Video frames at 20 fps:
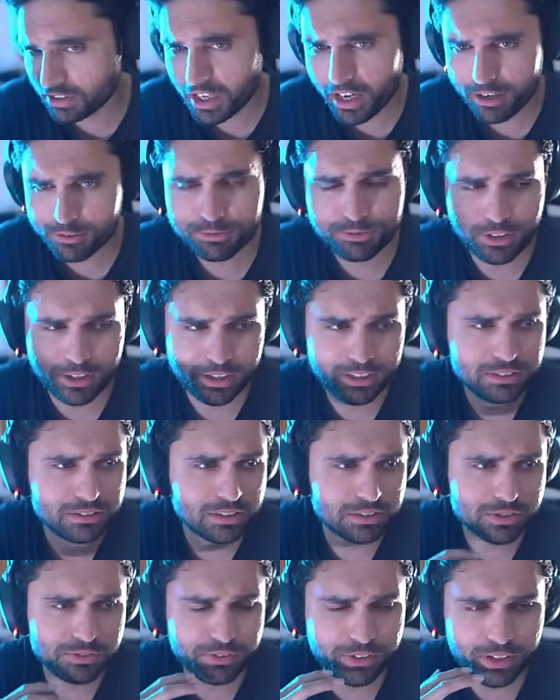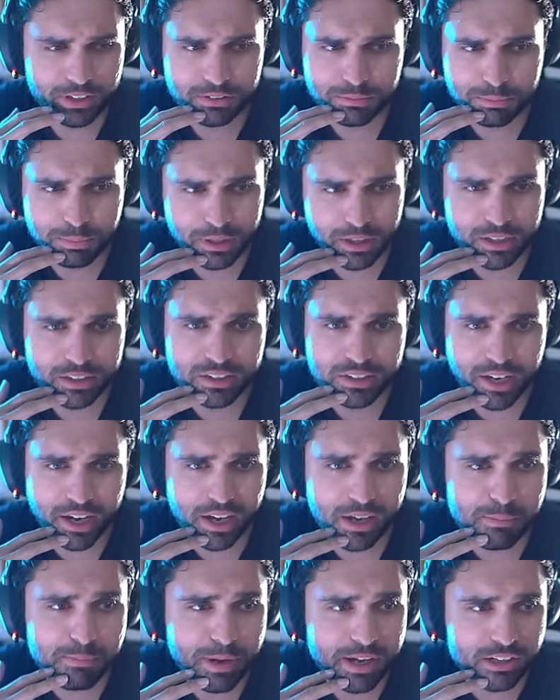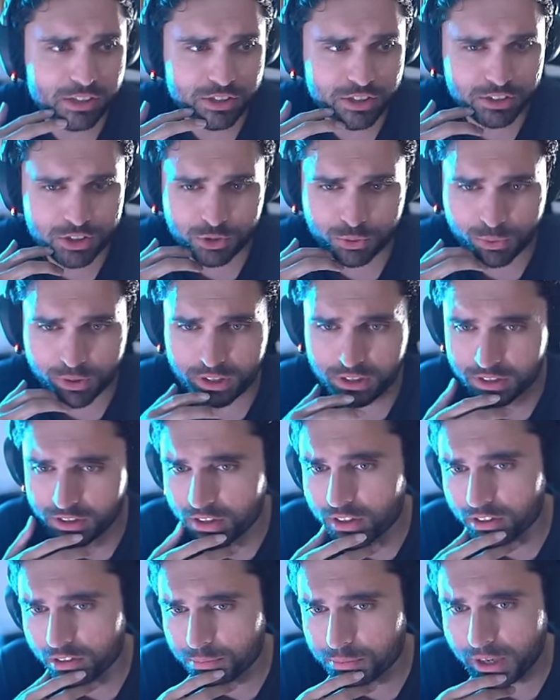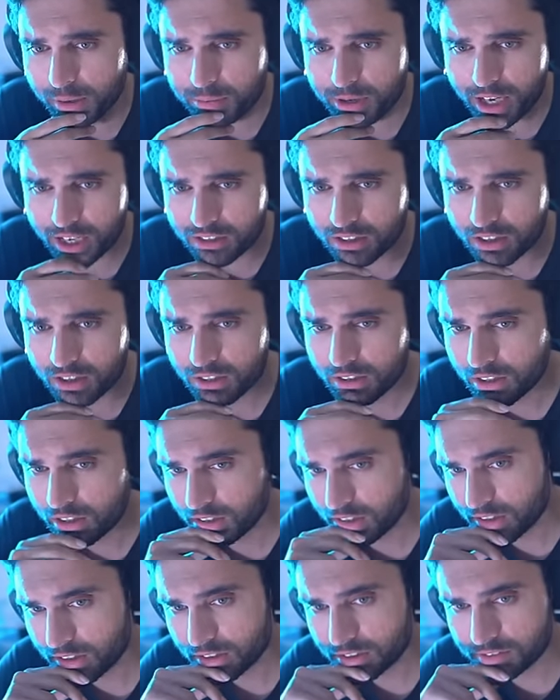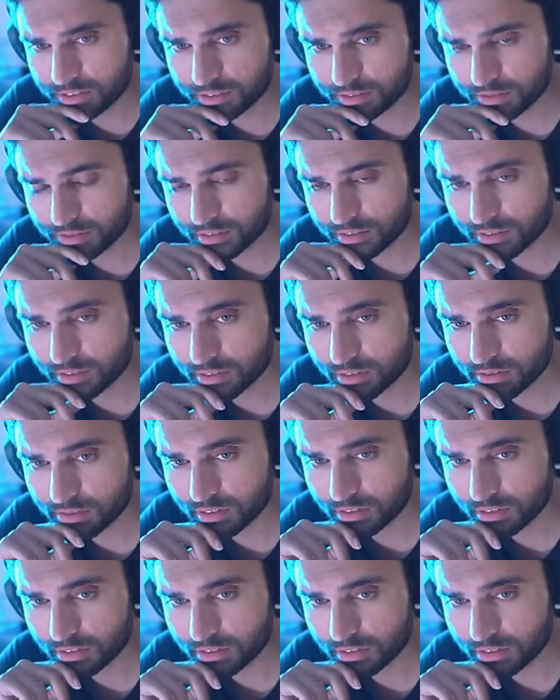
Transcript: Yeah, fine, that's fine. But damn, man, did you really hurt him that bad? into what's going on here, and